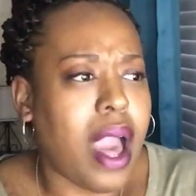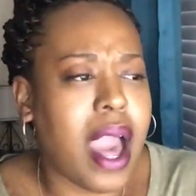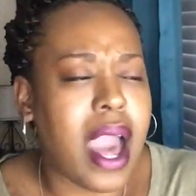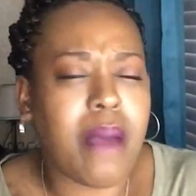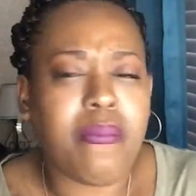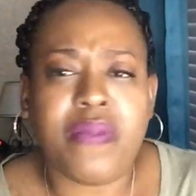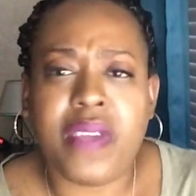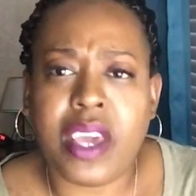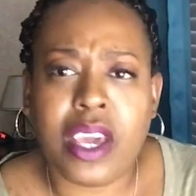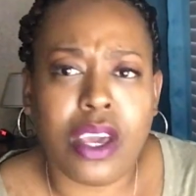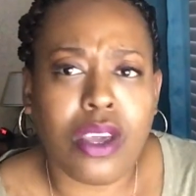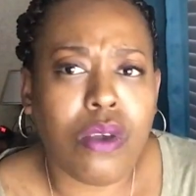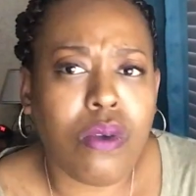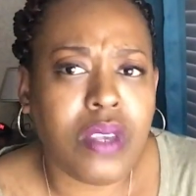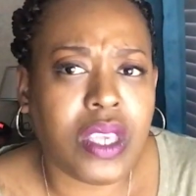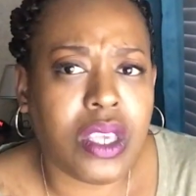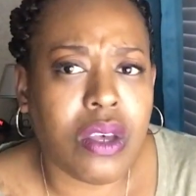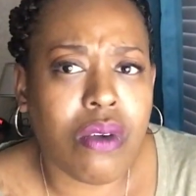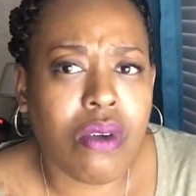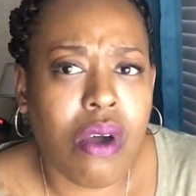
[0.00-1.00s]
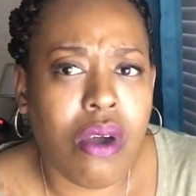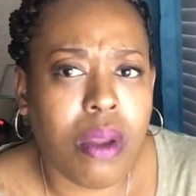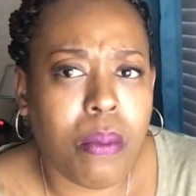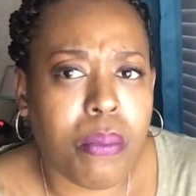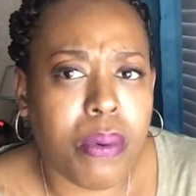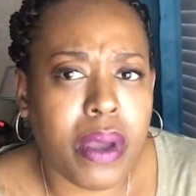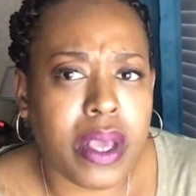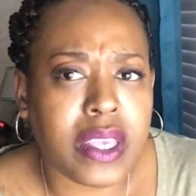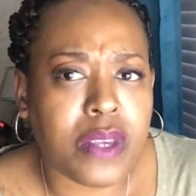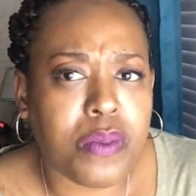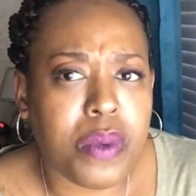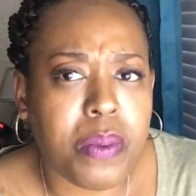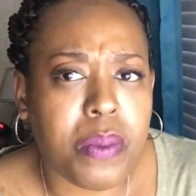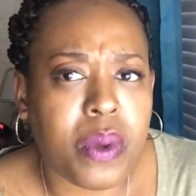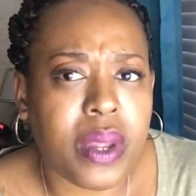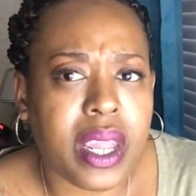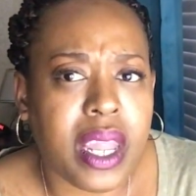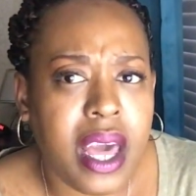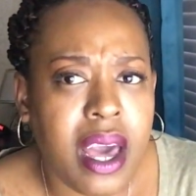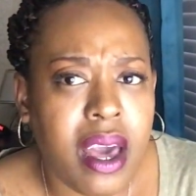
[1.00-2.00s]
I'm thinking you still gonna embrace me
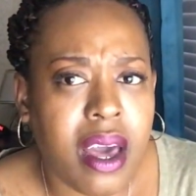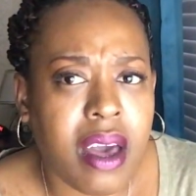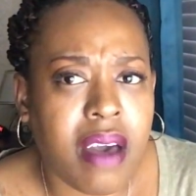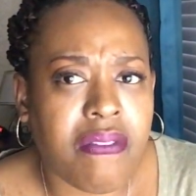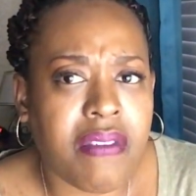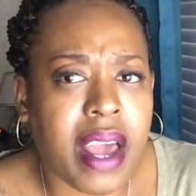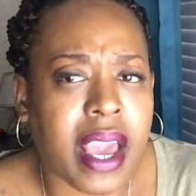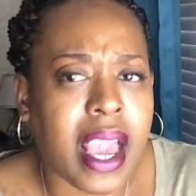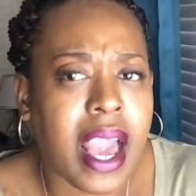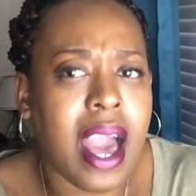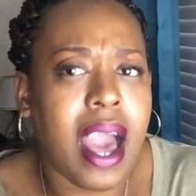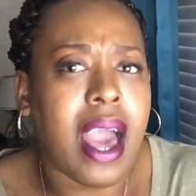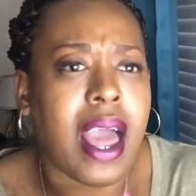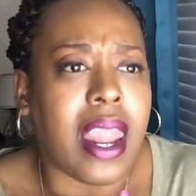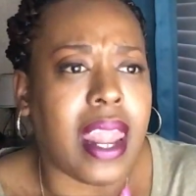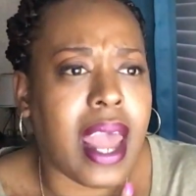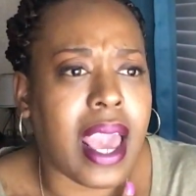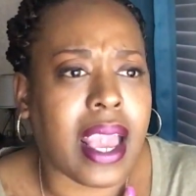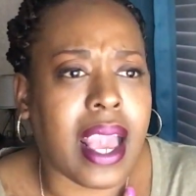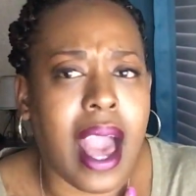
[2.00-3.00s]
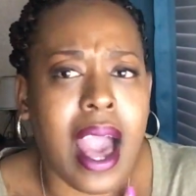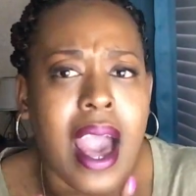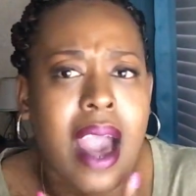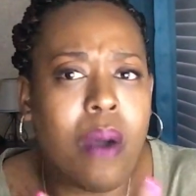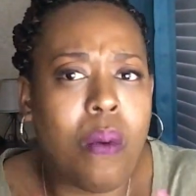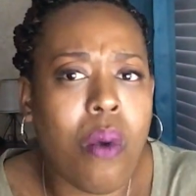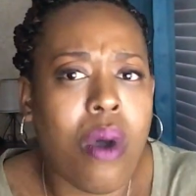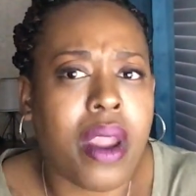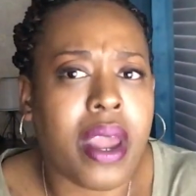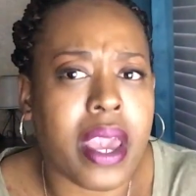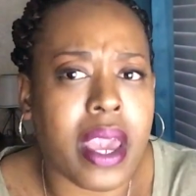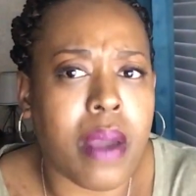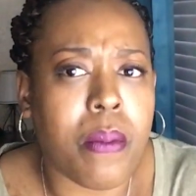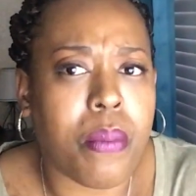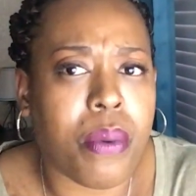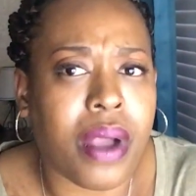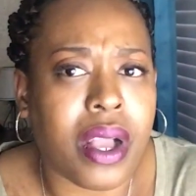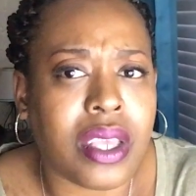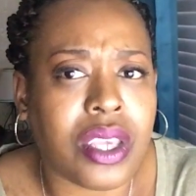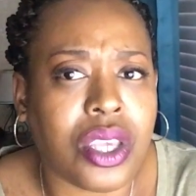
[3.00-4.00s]
with love, like like I wanna
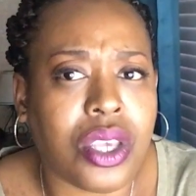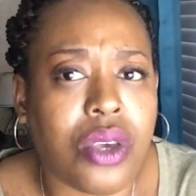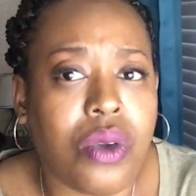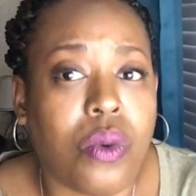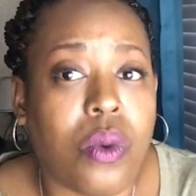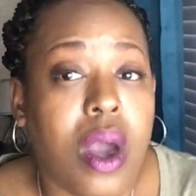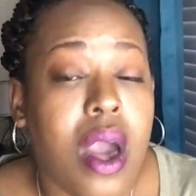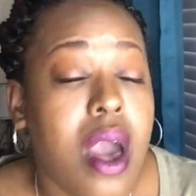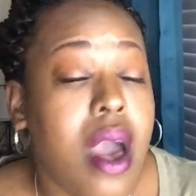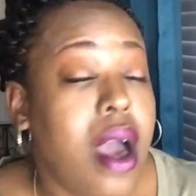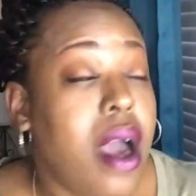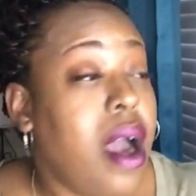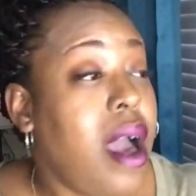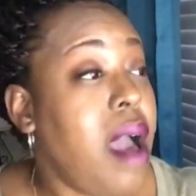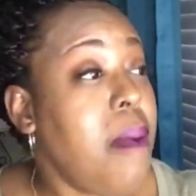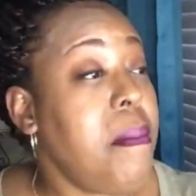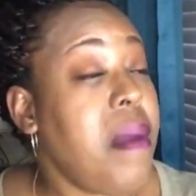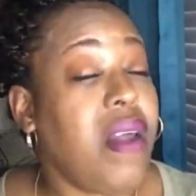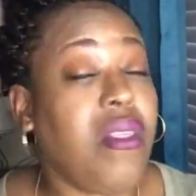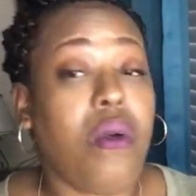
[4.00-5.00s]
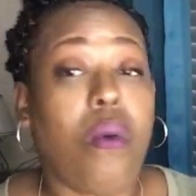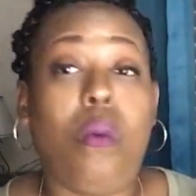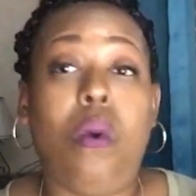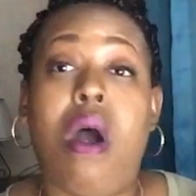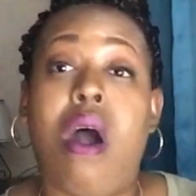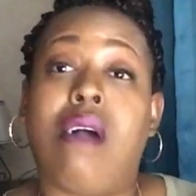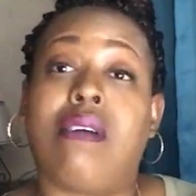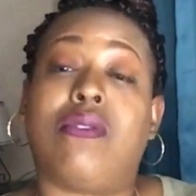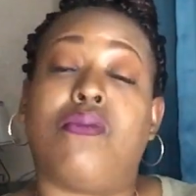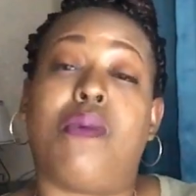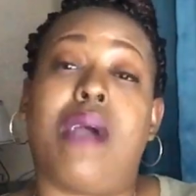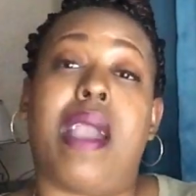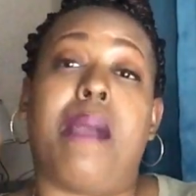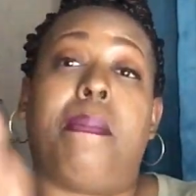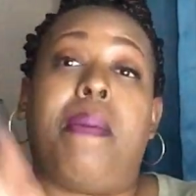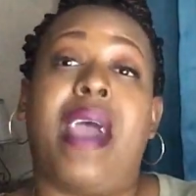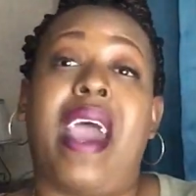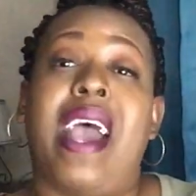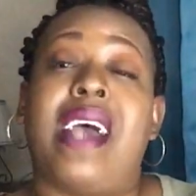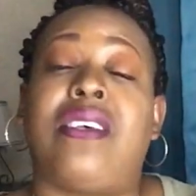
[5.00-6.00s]
embrace you. Her mother walks
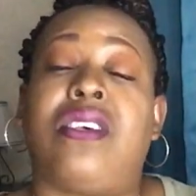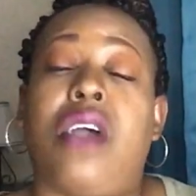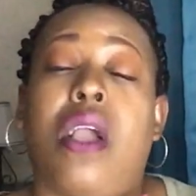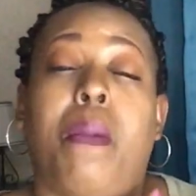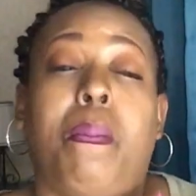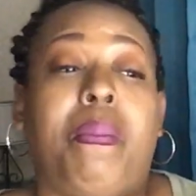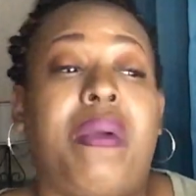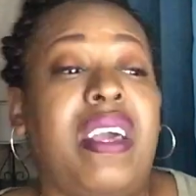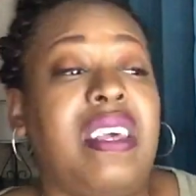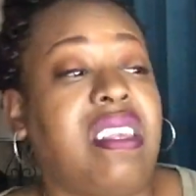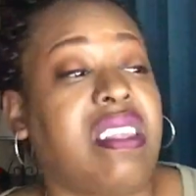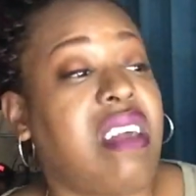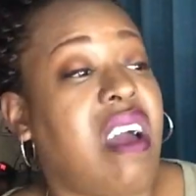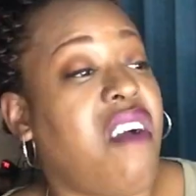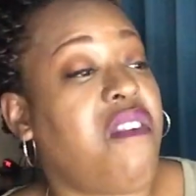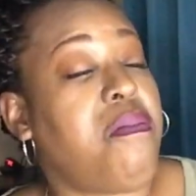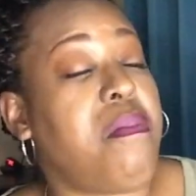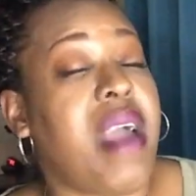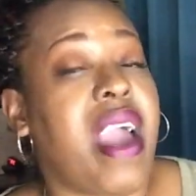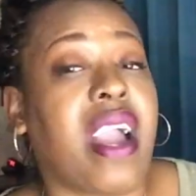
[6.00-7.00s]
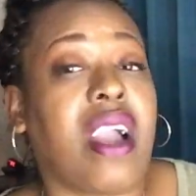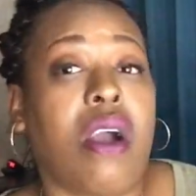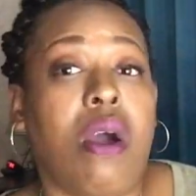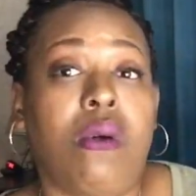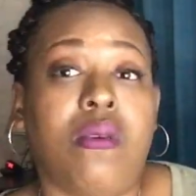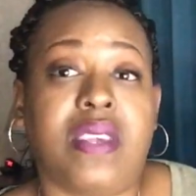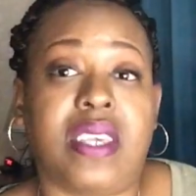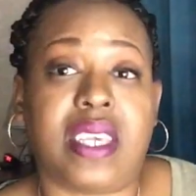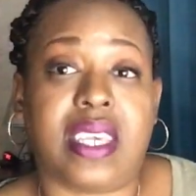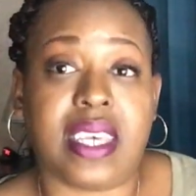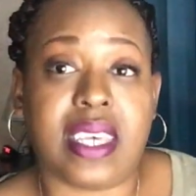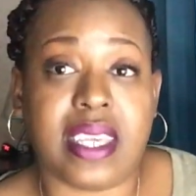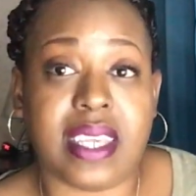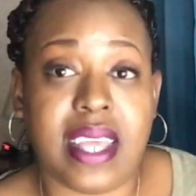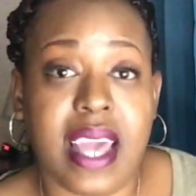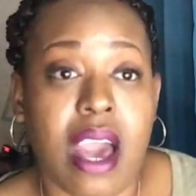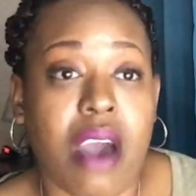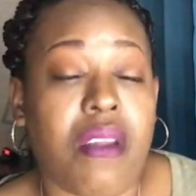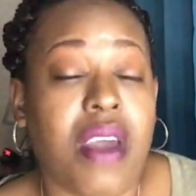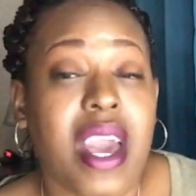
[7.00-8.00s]
right past her, pissed off, mad, goes and sits
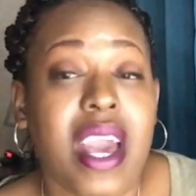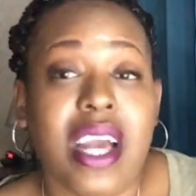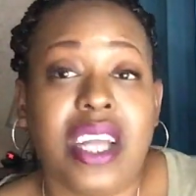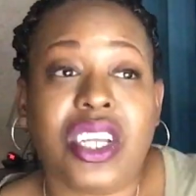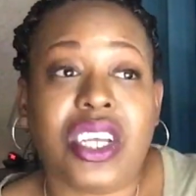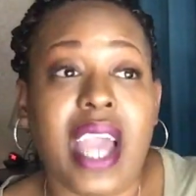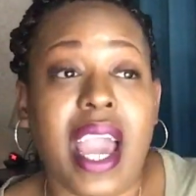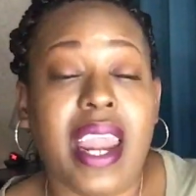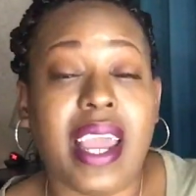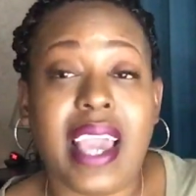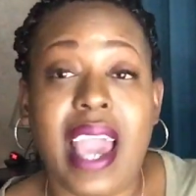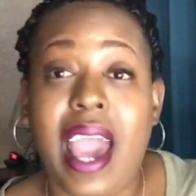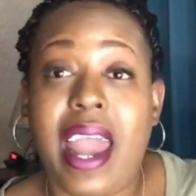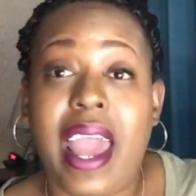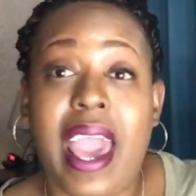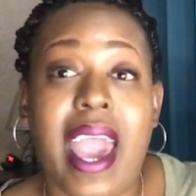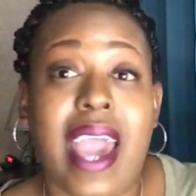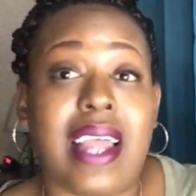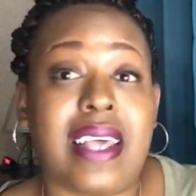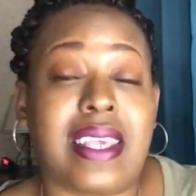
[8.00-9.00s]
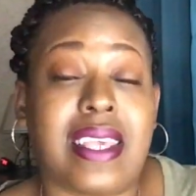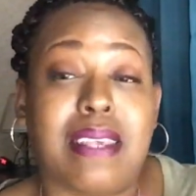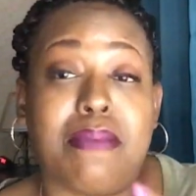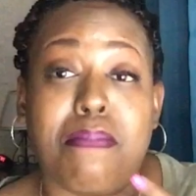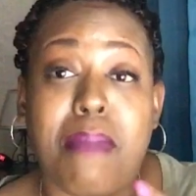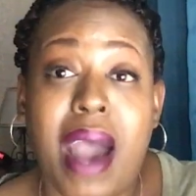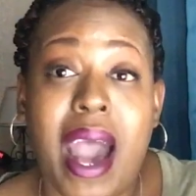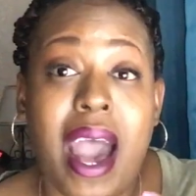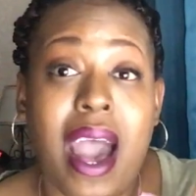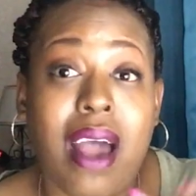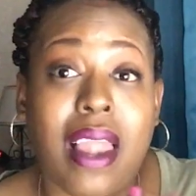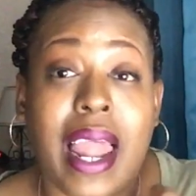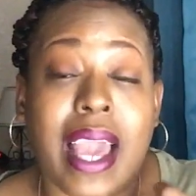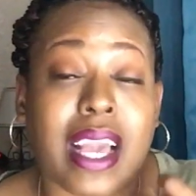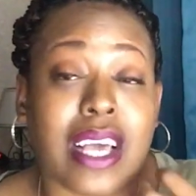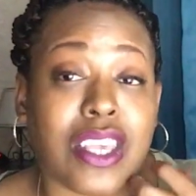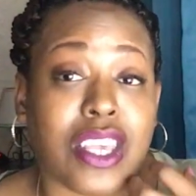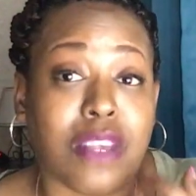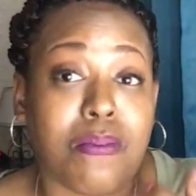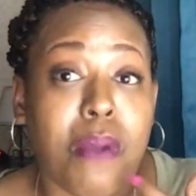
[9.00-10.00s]
down. China kind of had a smile,
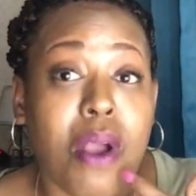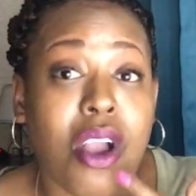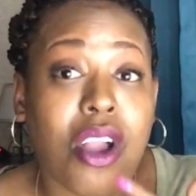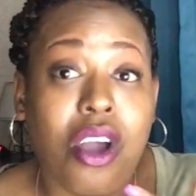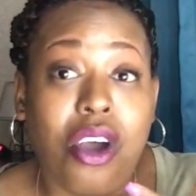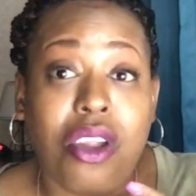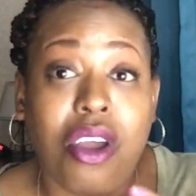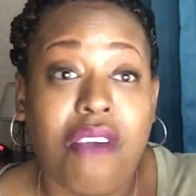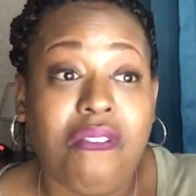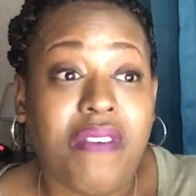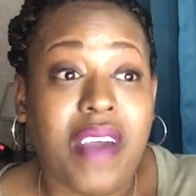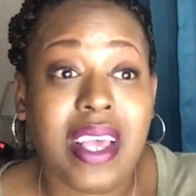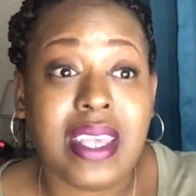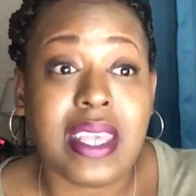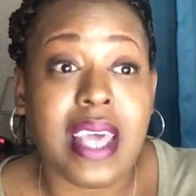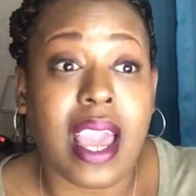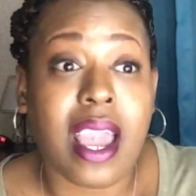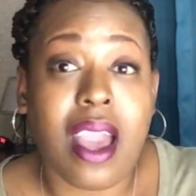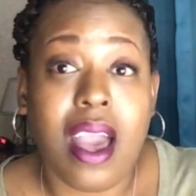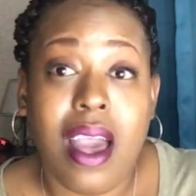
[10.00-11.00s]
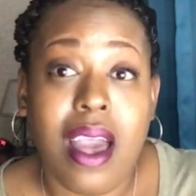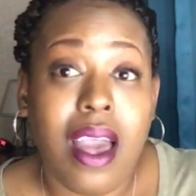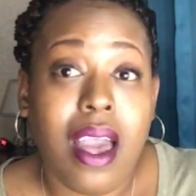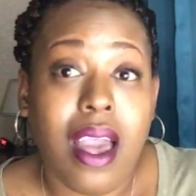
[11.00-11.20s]
like a smirk on her face, like.